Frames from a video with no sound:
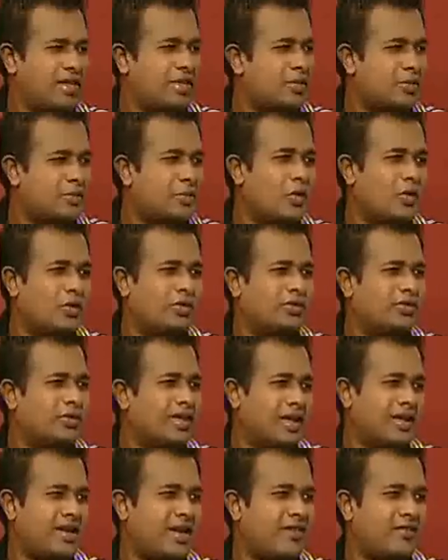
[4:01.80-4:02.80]
into books,
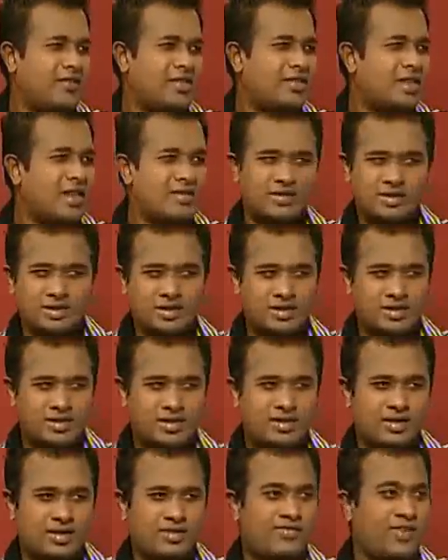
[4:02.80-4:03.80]
and I was never
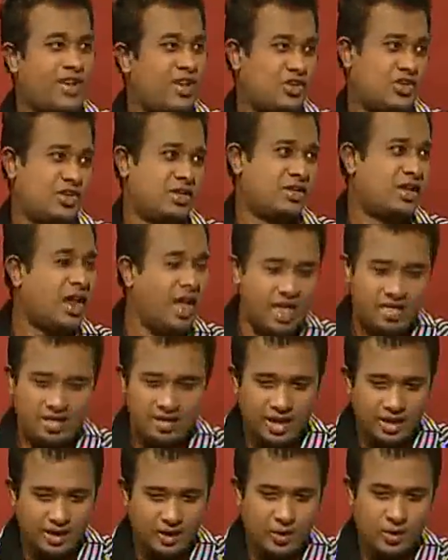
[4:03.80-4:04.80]
considered fashion as
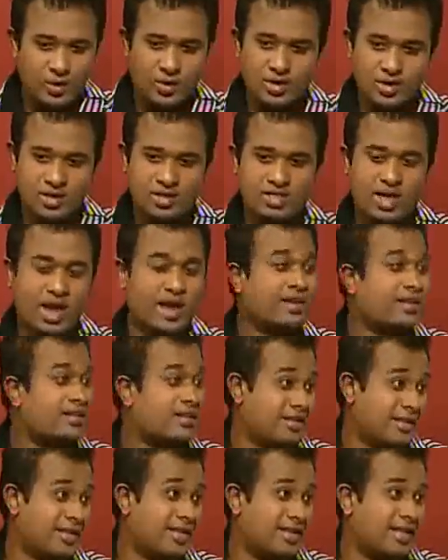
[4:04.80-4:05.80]
like, you know, a side
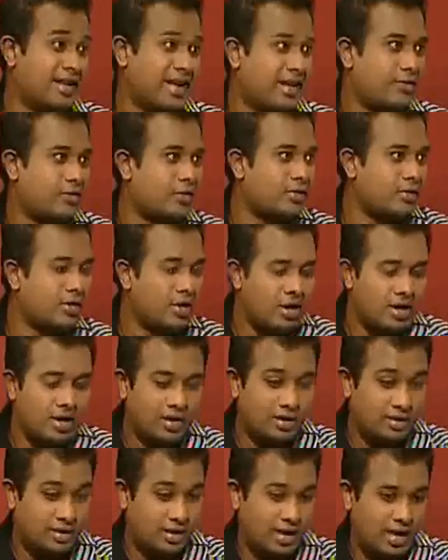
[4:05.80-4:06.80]
career that I would
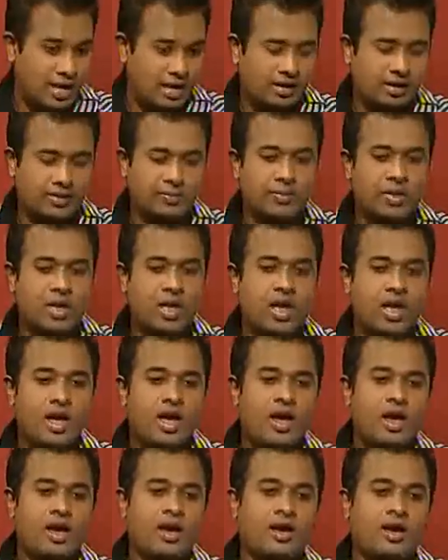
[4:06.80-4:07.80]
take.
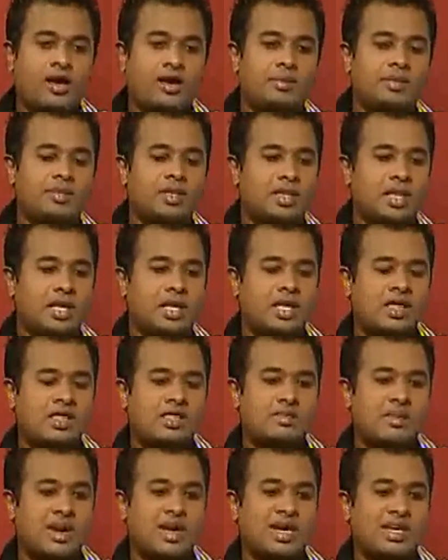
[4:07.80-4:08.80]
But the thing is,
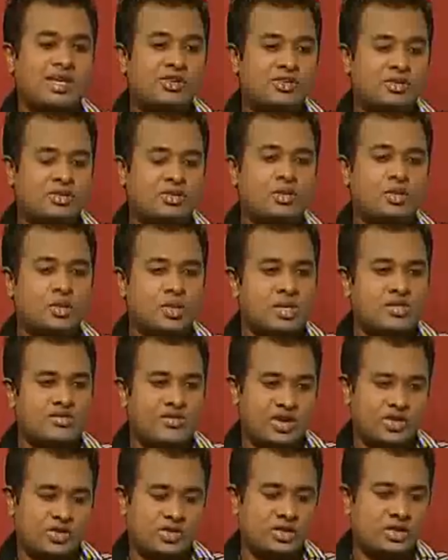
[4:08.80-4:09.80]
my interest towards
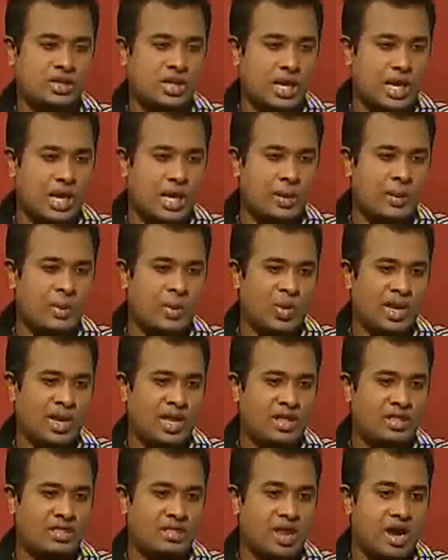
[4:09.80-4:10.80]
fashion came when
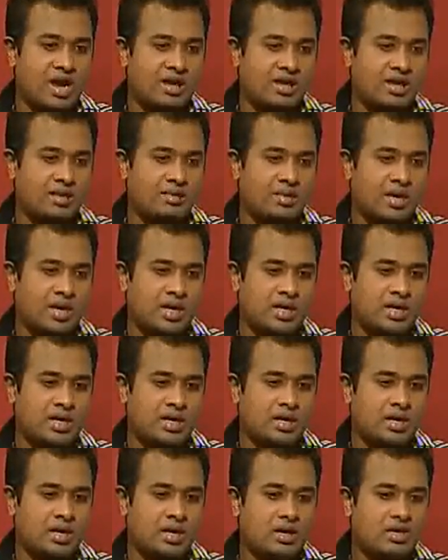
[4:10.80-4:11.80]
I started
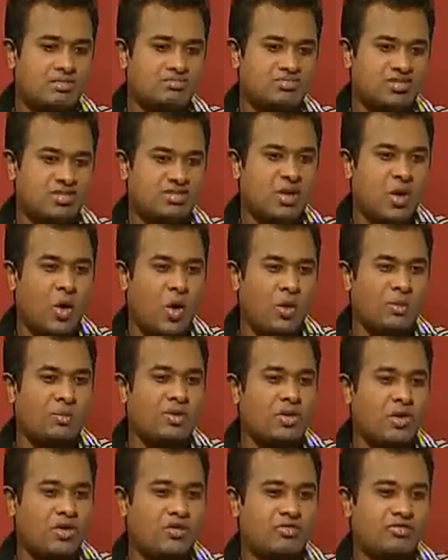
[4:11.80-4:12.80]
my just a
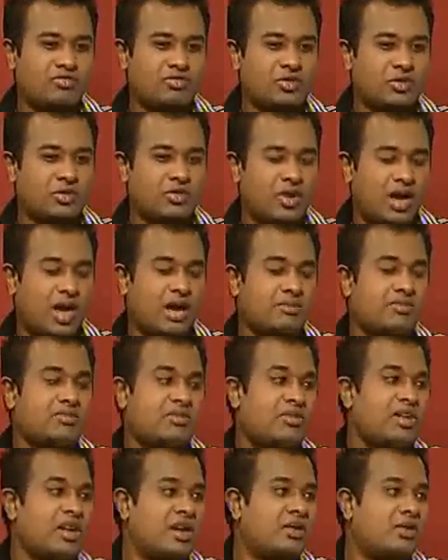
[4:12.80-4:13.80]
hobby of, you know, I'm
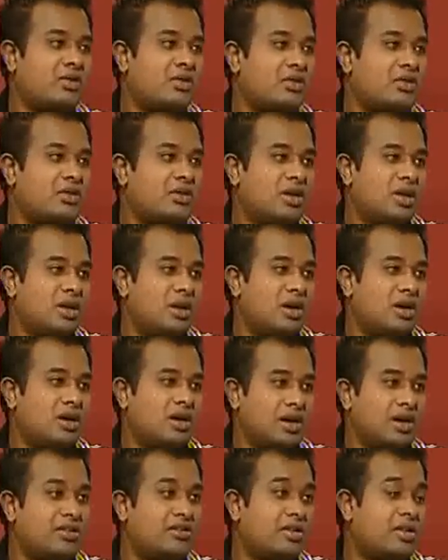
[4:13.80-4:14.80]
really good
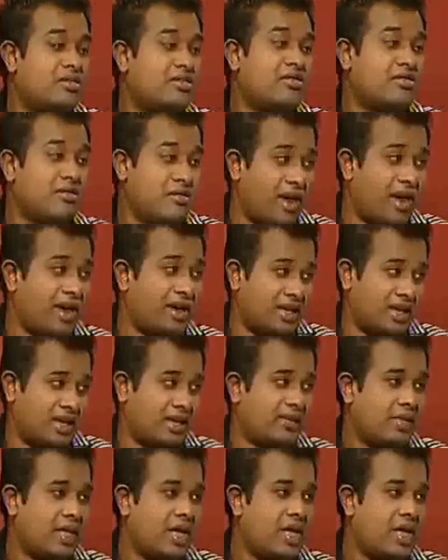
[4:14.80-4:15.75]
in terms of writing,